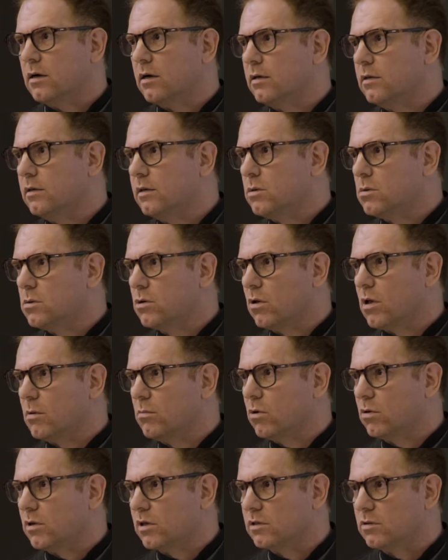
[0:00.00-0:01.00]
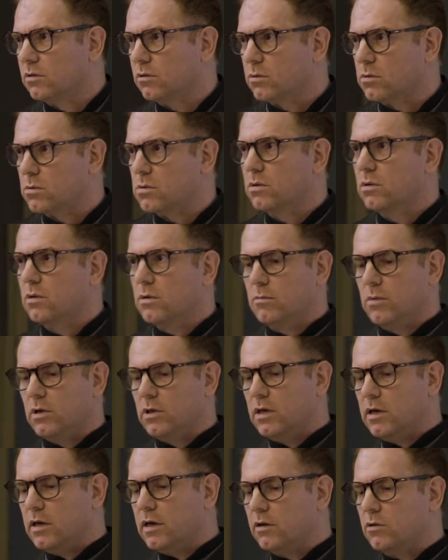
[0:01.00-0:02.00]
and his collaborators. But
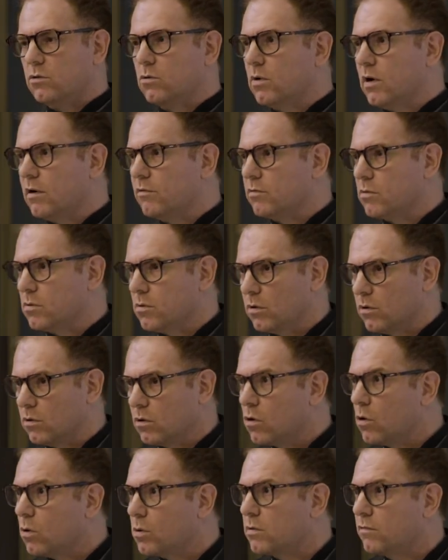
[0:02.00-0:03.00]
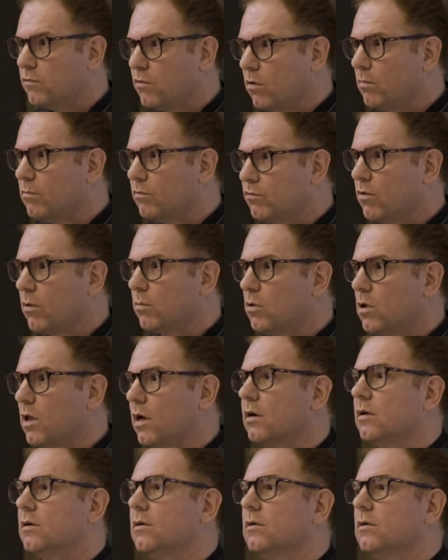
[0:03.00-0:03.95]
here you have the closed form formula.